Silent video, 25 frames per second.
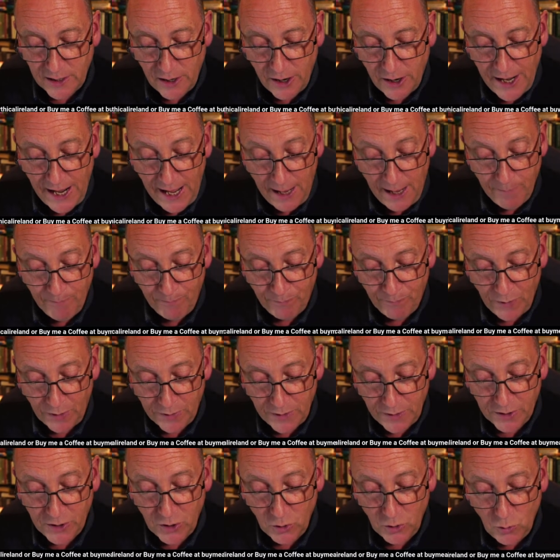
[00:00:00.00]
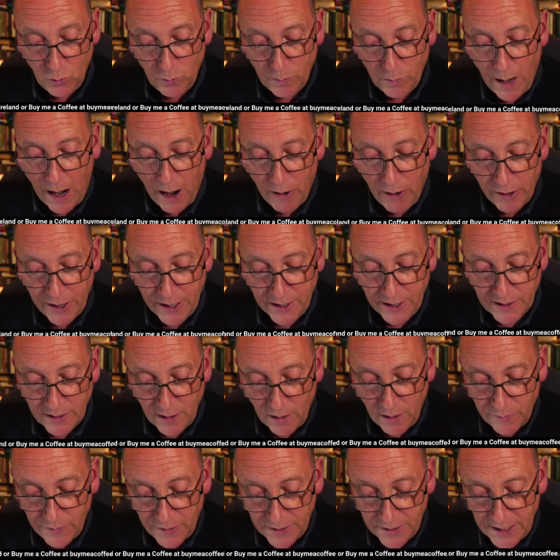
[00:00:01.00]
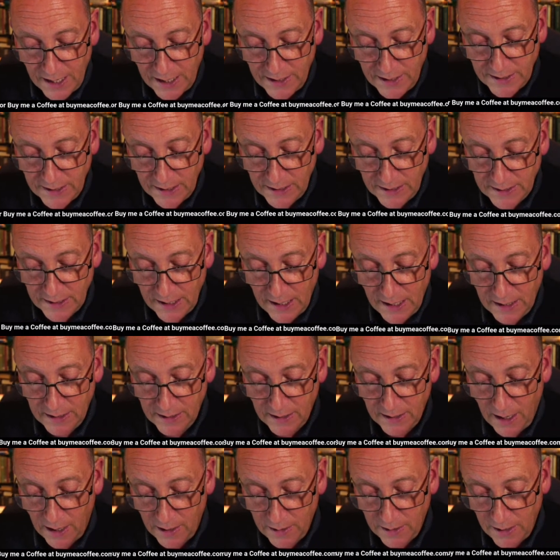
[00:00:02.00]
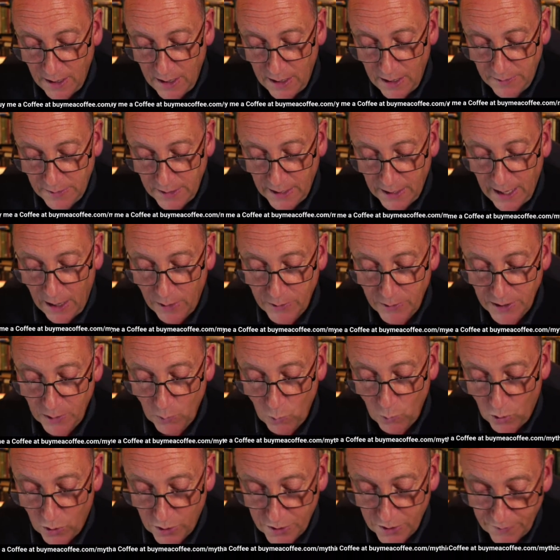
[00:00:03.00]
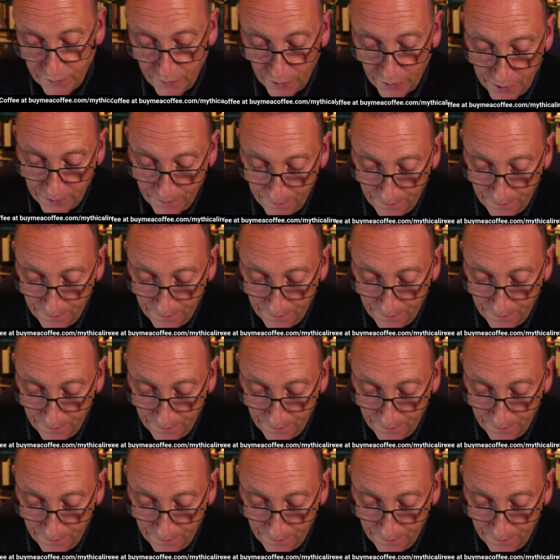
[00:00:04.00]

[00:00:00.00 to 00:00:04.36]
their name, the two baronies of the Decies in, in the county Waterford.